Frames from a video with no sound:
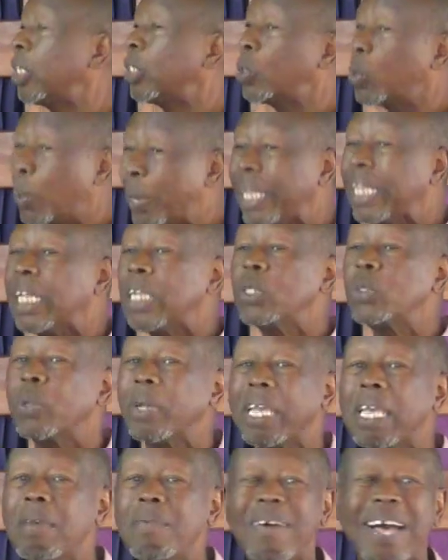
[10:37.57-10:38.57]
is willing to
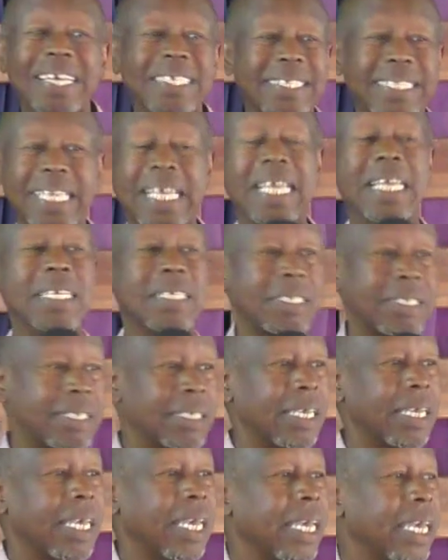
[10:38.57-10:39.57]
give us
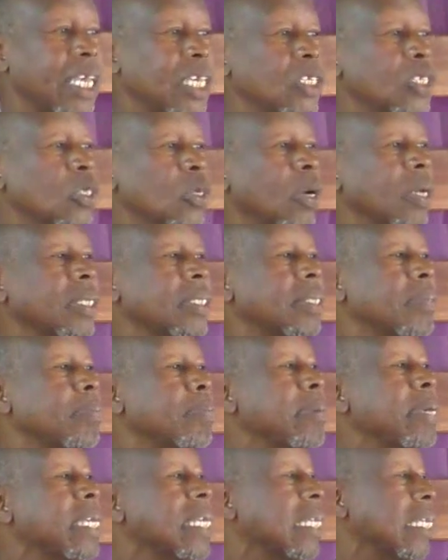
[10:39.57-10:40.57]
things. He's
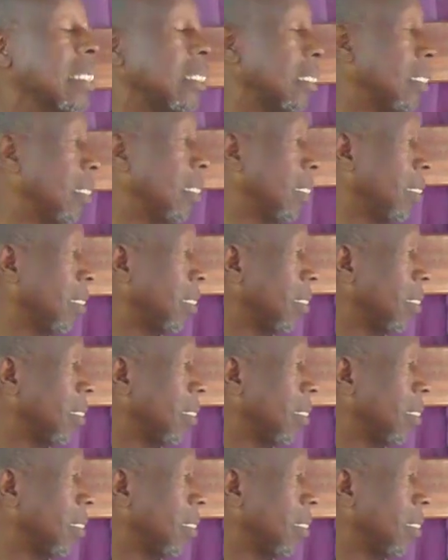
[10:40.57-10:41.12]
not mean.